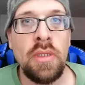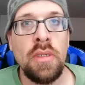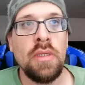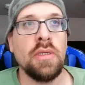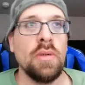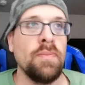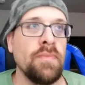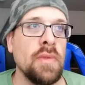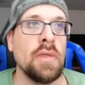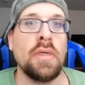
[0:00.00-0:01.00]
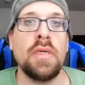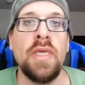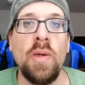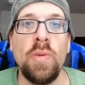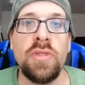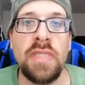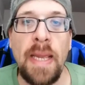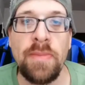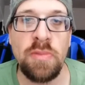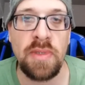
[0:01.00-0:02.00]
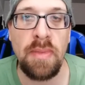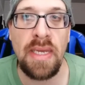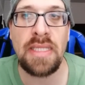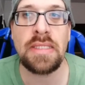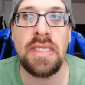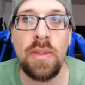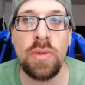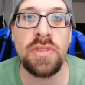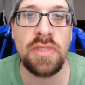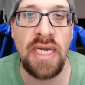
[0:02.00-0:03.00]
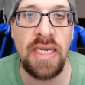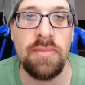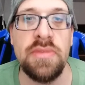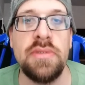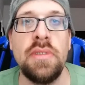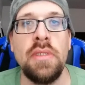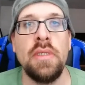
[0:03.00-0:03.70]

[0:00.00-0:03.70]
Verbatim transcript: You know, deal with the times, McMahon. Deal with the times.